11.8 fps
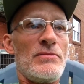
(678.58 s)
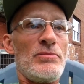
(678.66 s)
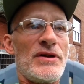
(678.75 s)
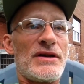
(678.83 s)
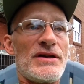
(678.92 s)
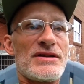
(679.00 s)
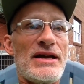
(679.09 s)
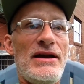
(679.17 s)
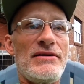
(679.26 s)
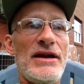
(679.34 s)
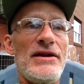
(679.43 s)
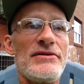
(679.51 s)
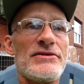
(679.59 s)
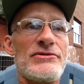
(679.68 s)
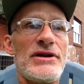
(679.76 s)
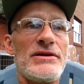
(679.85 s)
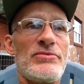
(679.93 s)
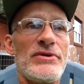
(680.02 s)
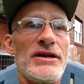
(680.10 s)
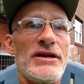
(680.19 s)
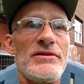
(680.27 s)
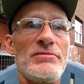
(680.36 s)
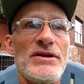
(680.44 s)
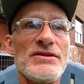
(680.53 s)
Because now they're trying to bring
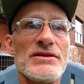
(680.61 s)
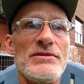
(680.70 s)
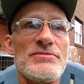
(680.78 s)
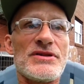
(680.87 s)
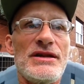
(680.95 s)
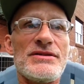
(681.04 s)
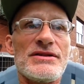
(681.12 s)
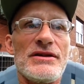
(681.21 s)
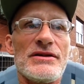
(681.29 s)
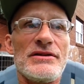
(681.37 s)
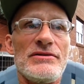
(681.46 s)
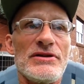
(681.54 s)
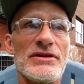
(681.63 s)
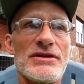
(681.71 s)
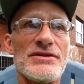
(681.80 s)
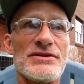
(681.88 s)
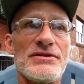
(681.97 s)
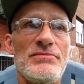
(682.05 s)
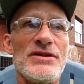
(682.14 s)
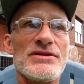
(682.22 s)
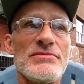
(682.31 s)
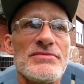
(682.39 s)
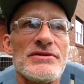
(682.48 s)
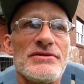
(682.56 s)
in the Muslims, and that's not going to work because the
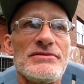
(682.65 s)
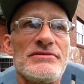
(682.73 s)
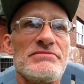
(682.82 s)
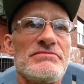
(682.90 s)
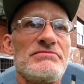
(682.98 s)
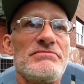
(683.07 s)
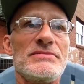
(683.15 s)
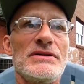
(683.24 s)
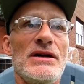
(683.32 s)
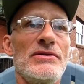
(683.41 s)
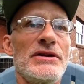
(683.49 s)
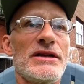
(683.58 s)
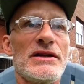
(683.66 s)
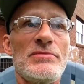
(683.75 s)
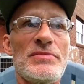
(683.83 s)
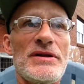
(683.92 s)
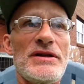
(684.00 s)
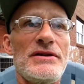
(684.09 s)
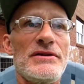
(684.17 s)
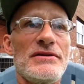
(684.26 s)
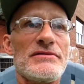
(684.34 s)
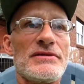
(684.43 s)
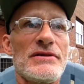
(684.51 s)
Muslims are only going to be here.